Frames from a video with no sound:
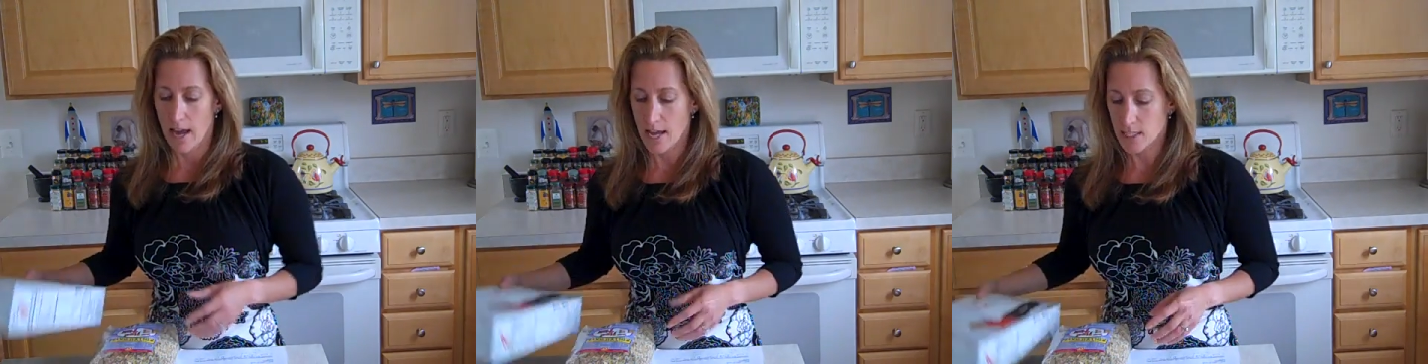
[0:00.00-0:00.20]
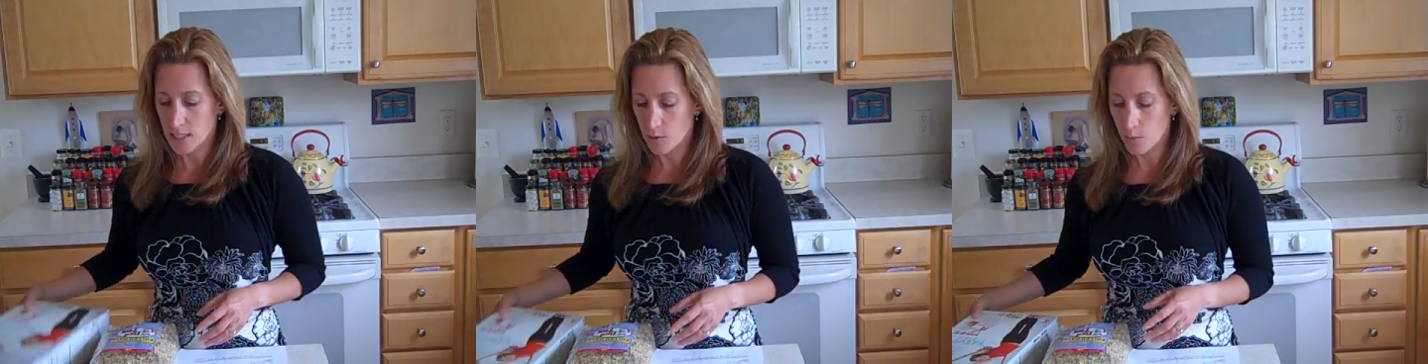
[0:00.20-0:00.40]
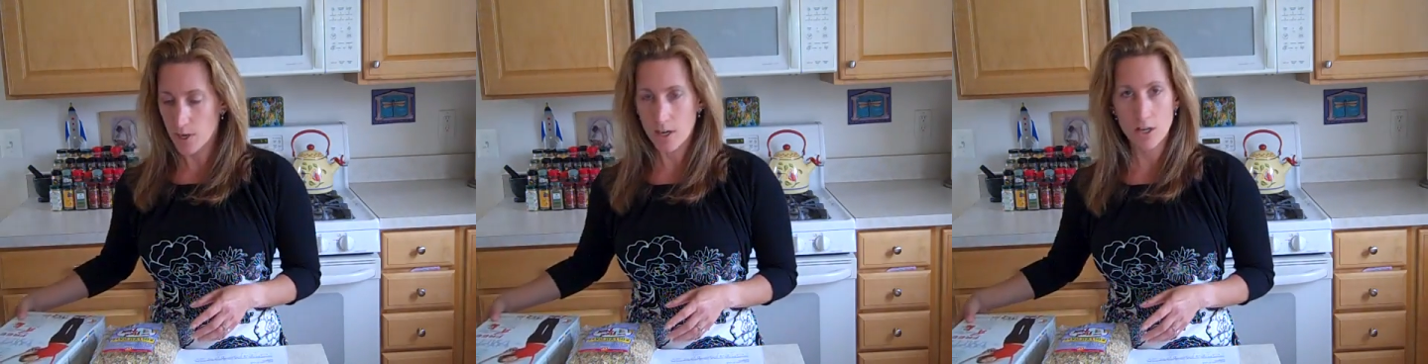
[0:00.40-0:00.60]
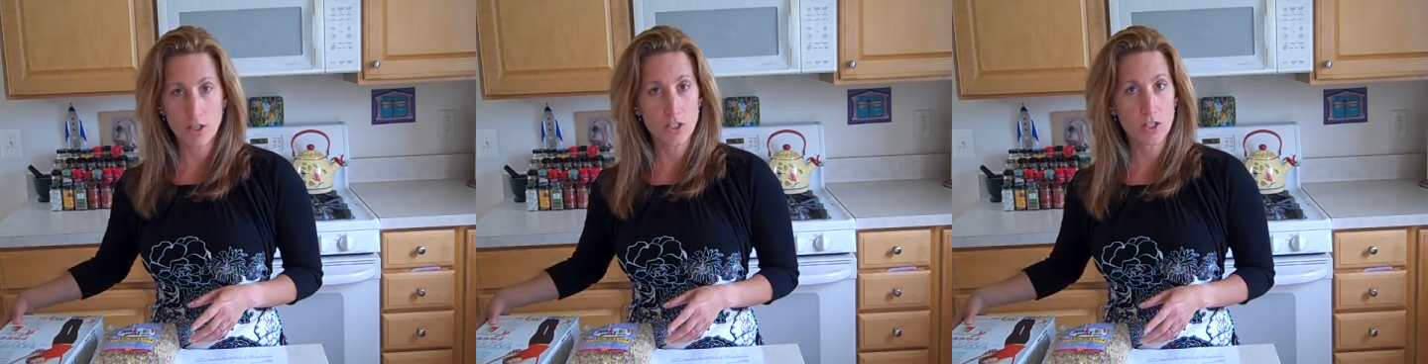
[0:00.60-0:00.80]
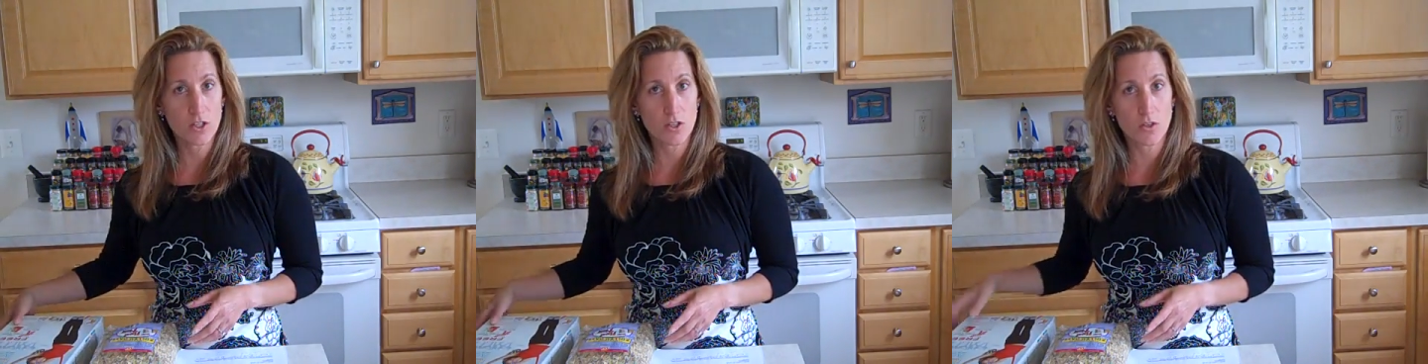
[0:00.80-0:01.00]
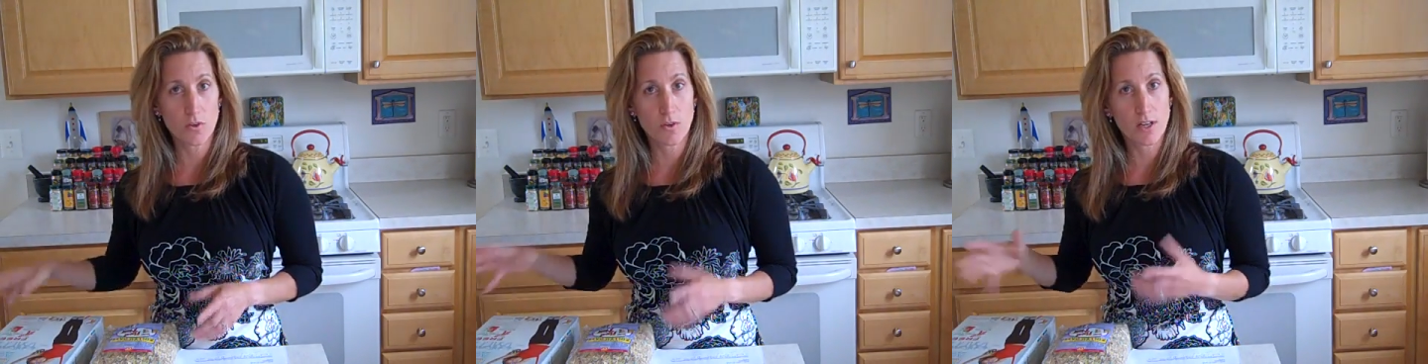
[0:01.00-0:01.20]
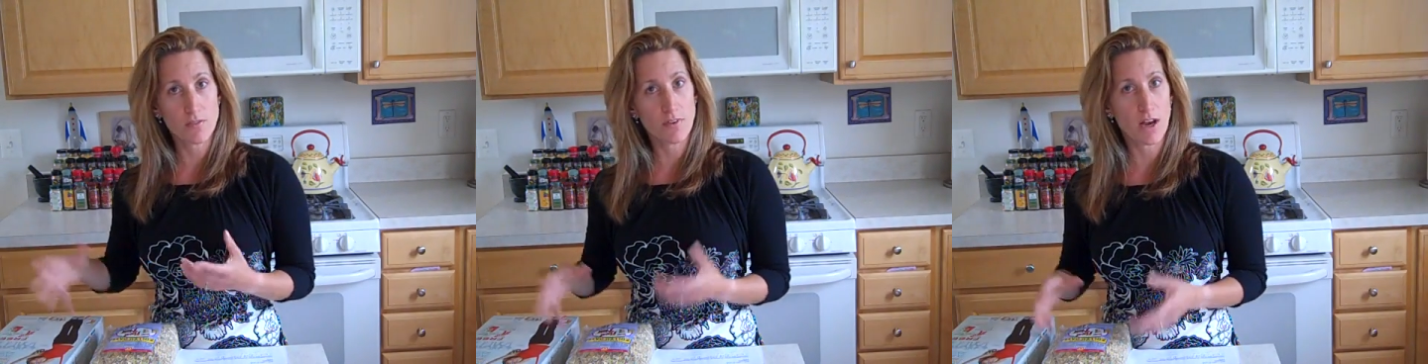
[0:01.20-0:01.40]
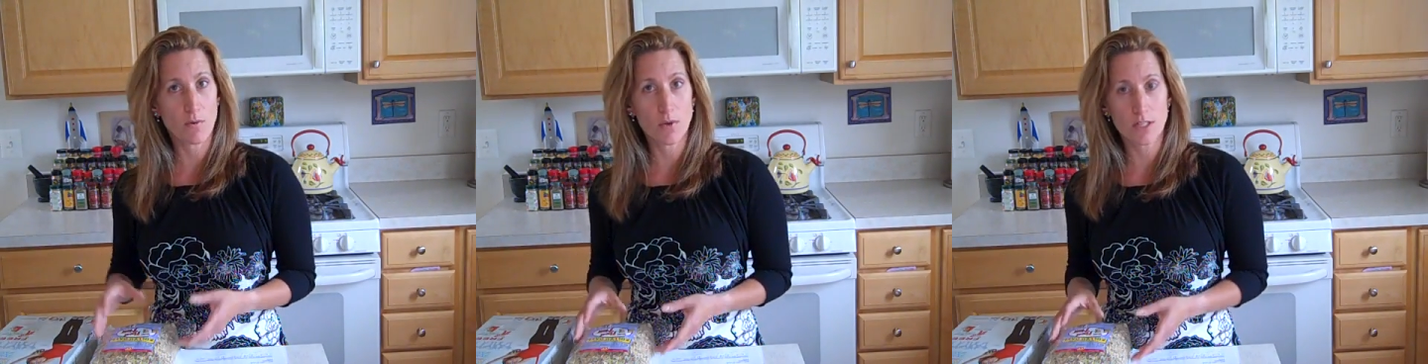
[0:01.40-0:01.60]
As compared to
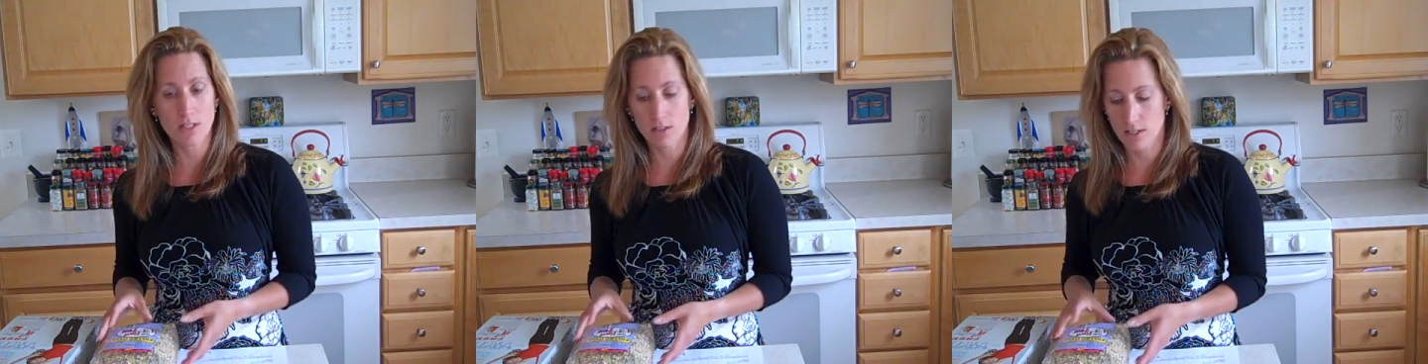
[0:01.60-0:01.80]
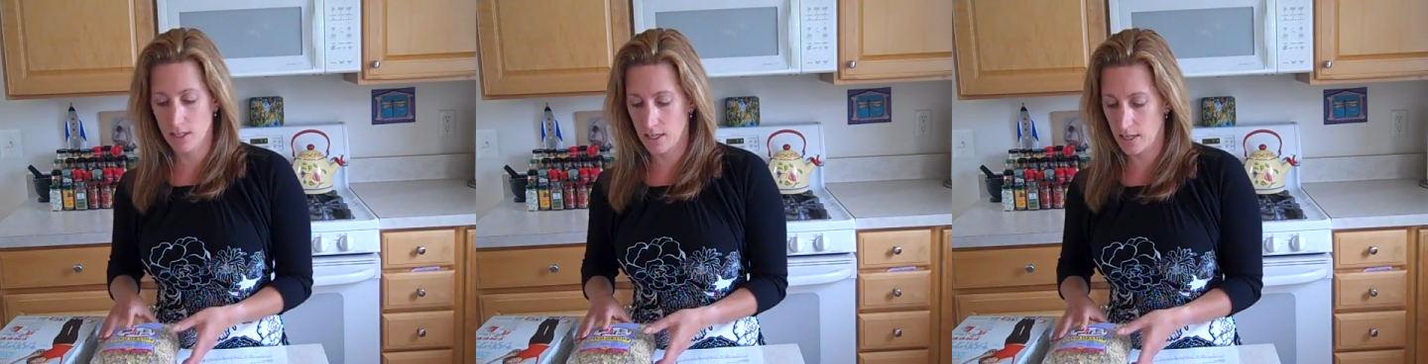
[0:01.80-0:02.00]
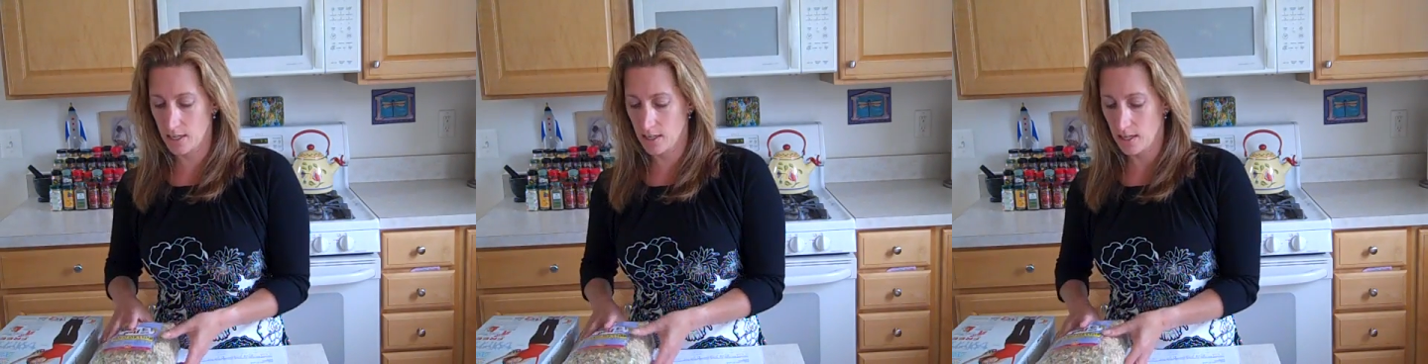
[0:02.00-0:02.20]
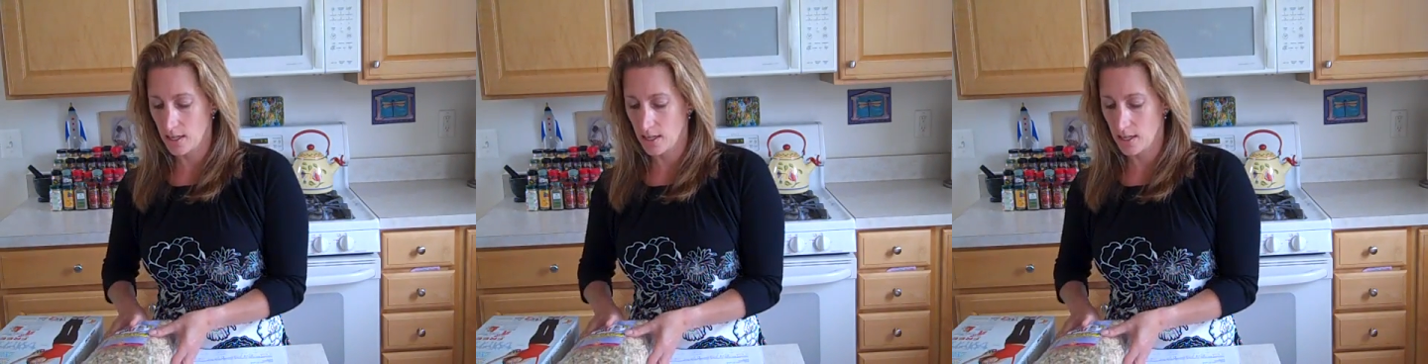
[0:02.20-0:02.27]
if I was looking